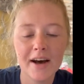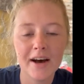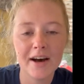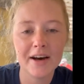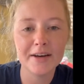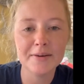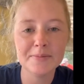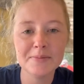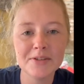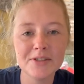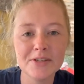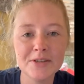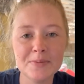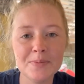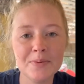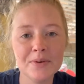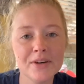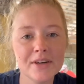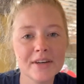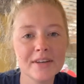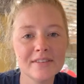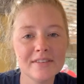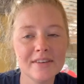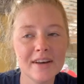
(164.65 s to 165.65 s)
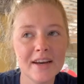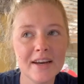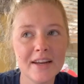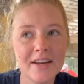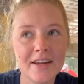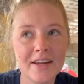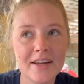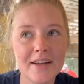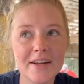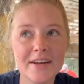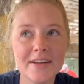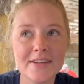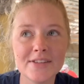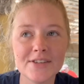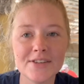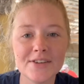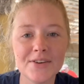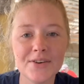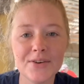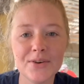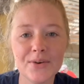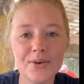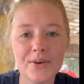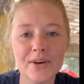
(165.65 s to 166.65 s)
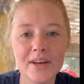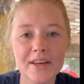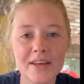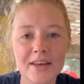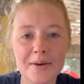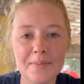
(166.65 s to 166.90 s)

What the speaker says: I'm super excited to